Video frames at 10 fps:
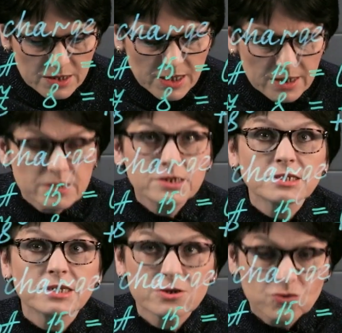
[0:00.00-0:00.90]
So
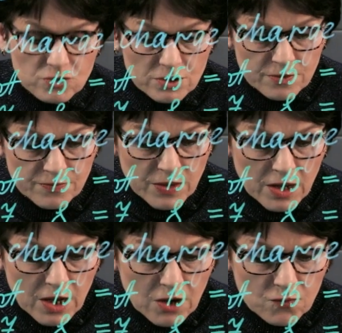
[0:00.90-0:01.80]
oxygen,
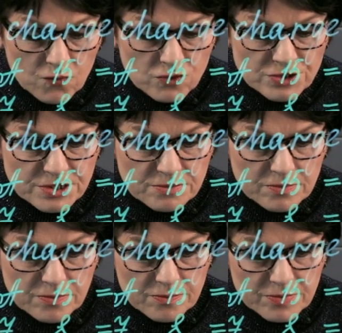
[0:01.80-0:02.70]

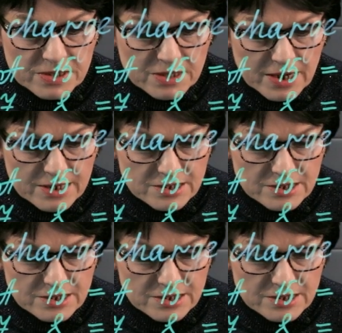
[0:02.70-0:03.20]
815,